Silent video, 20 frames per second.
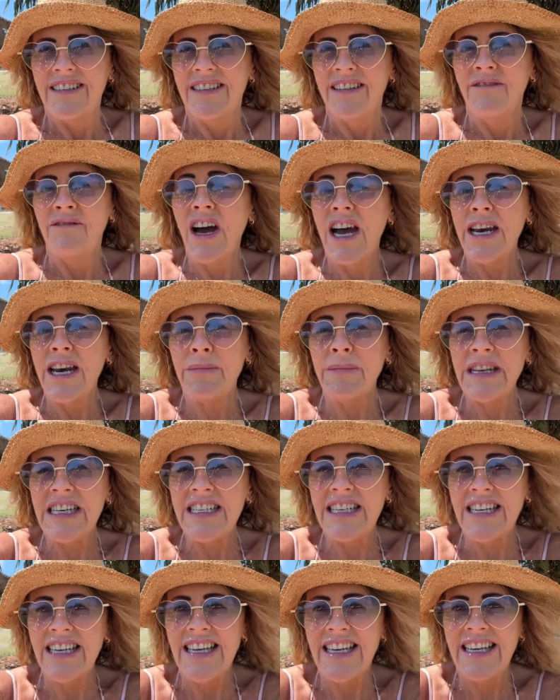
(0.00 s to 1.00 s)
vitamin
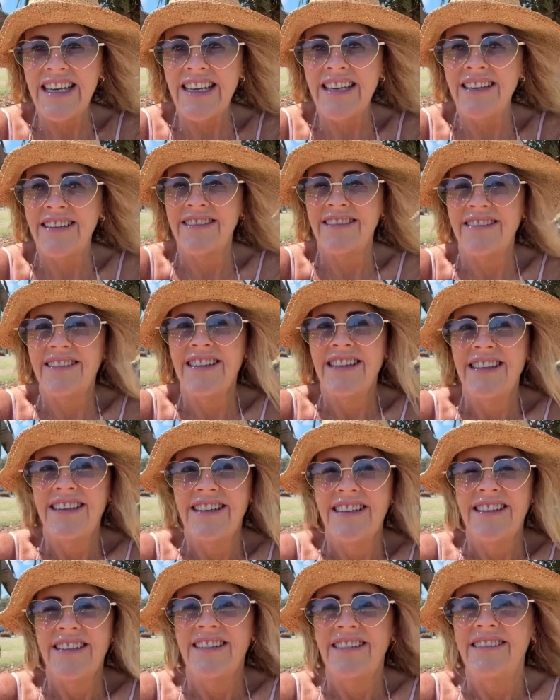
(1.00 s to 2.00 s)
D,
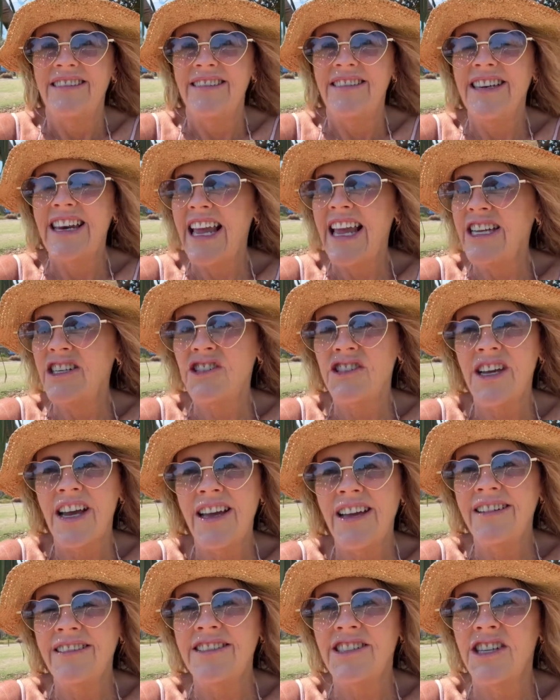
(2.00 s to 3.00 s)

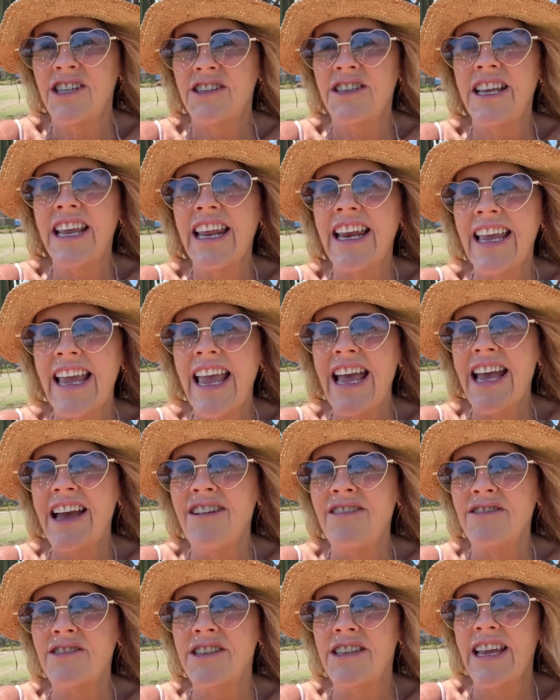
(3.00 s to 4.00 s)
nature, just getting
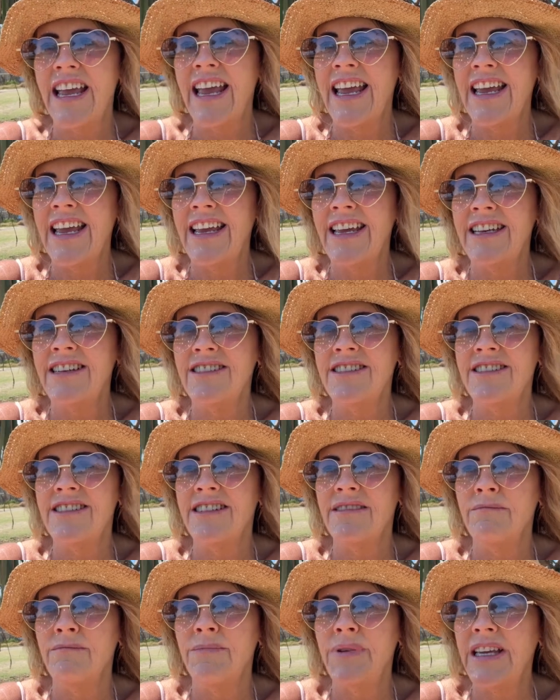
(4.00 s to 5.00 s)
out and
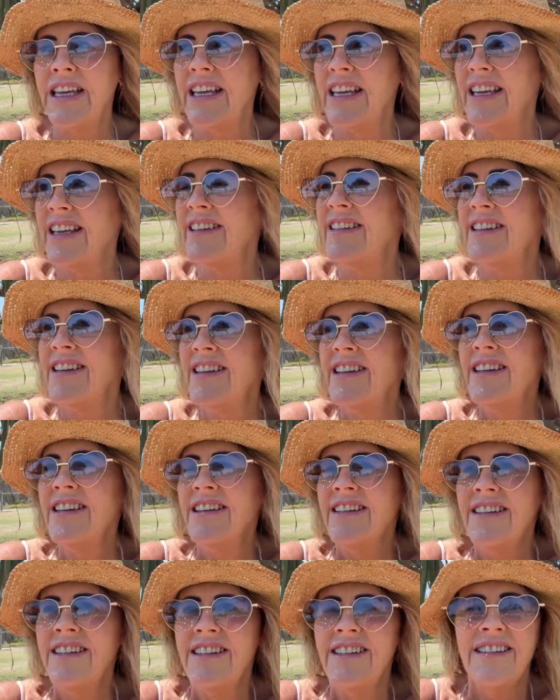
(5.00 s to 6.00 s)
being
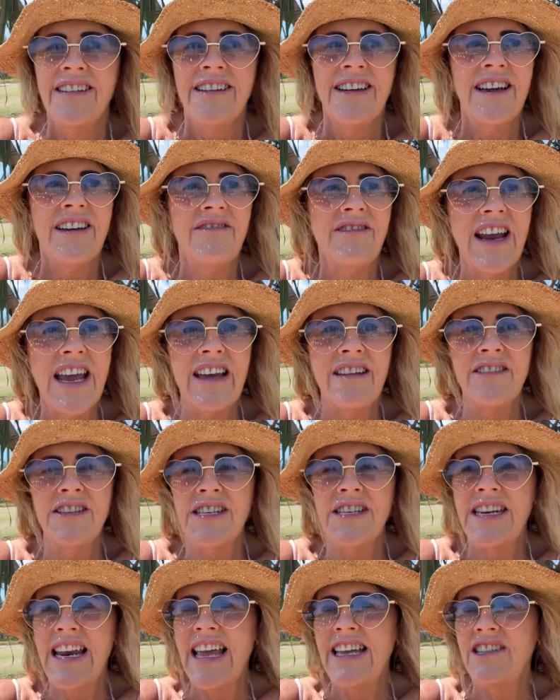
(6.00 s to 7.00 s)

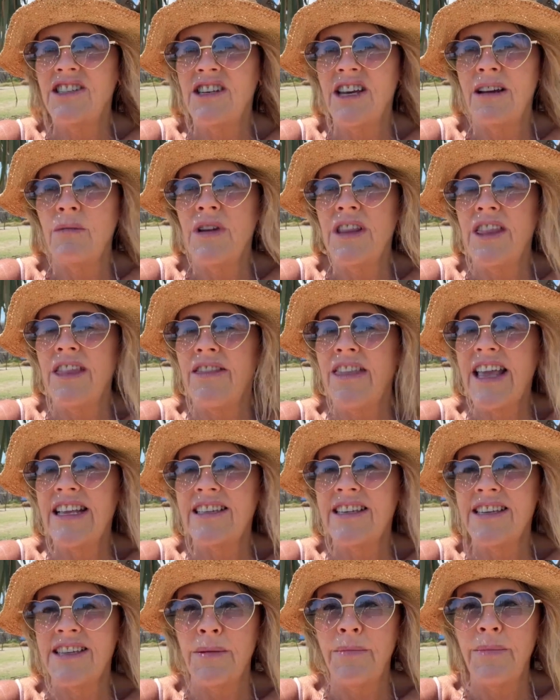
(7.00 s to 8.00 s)
around nature, whether
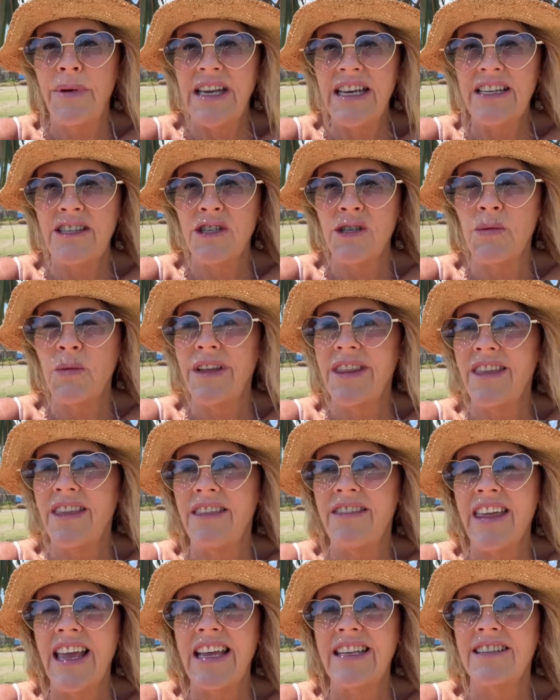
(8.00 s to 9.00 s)
that's at the beach, whether
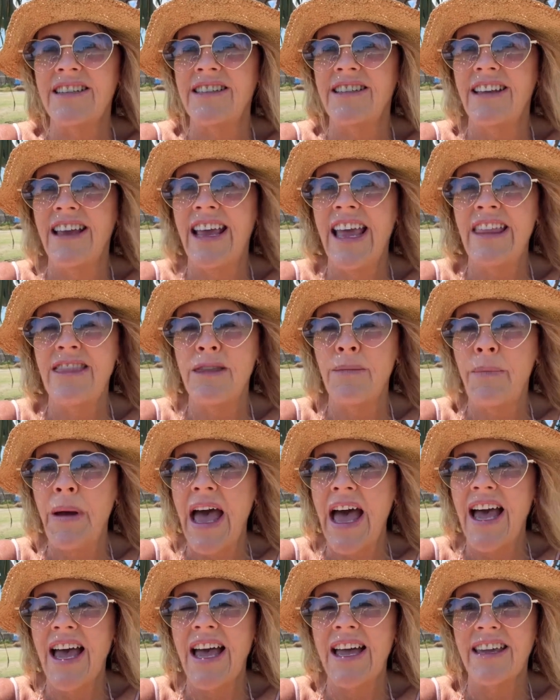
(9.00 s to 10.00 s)
that's at the
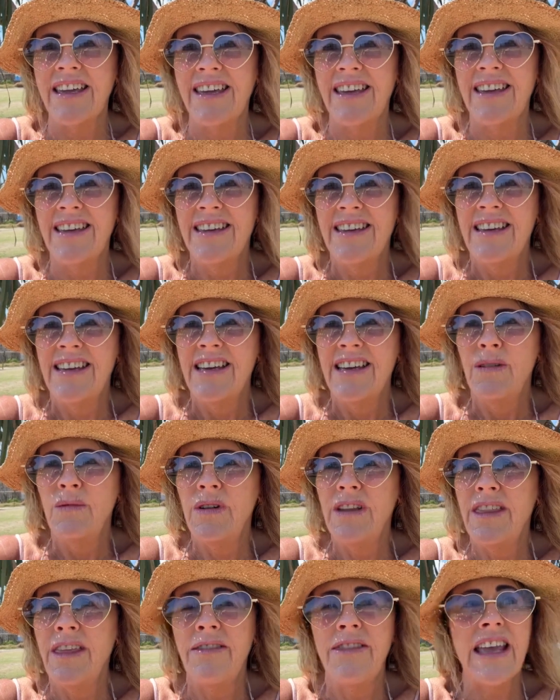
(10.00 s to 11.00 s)
park,
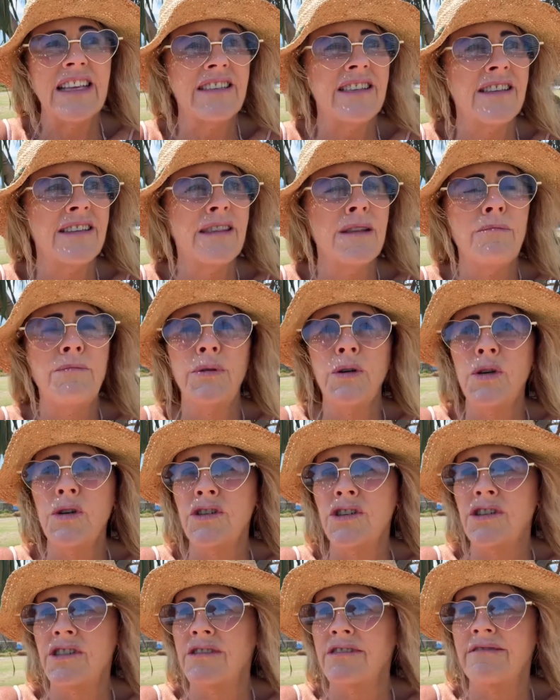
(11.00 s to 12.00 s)
whether that's in the
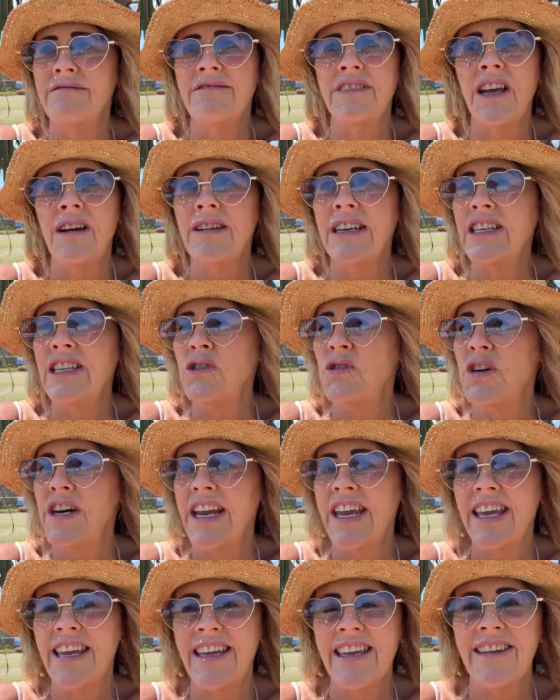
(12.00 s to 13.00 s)
bush, going
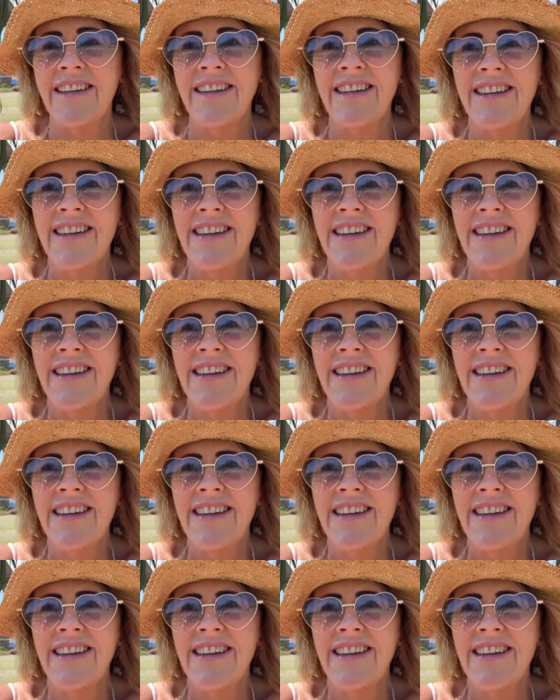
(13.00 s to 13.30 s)
trekking,